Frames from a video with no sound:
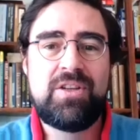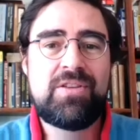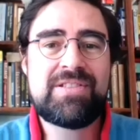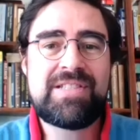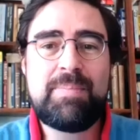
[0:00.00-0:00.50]
You
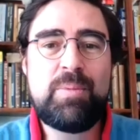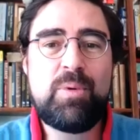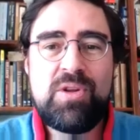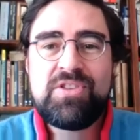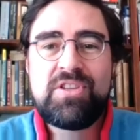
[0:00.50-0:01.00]
can send
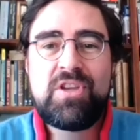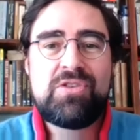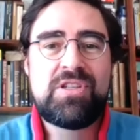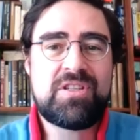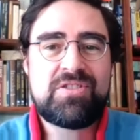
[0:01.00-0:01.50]
people one
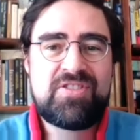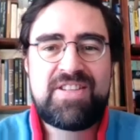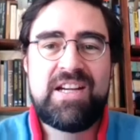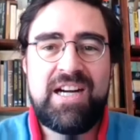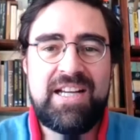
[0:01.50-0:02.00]
Satoshi just to
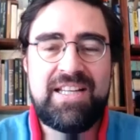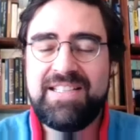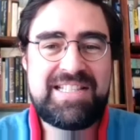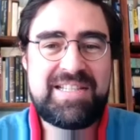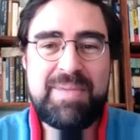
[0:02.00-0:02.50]
say hi.
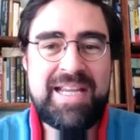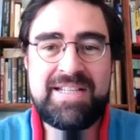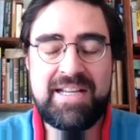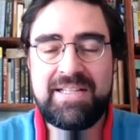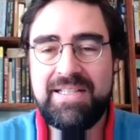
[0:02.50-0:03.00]
It's
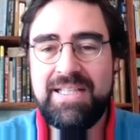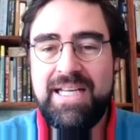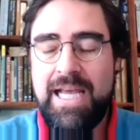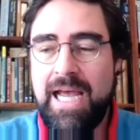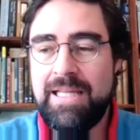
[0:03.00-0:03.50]
amazing.
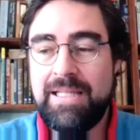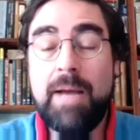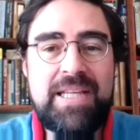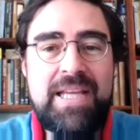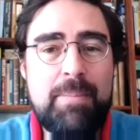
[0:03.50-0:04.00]
And,
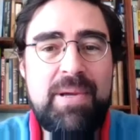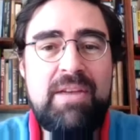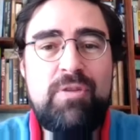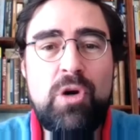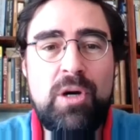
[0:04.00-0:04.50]
uh, but yeah,
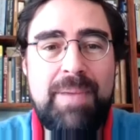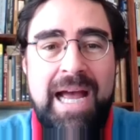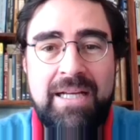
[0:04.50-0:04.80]
but if you're a